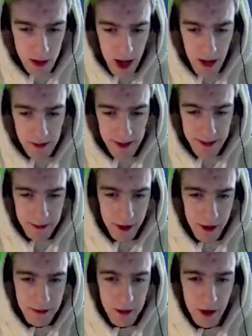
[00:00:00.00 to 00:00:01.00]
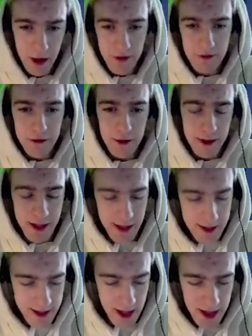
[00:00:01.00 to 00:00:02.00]
I played Pokemon Go for a bit,
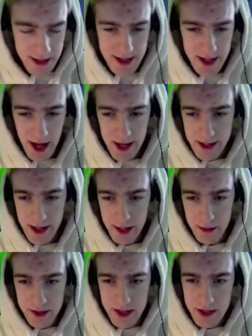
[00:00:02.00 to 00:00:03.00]
and then I decided that it was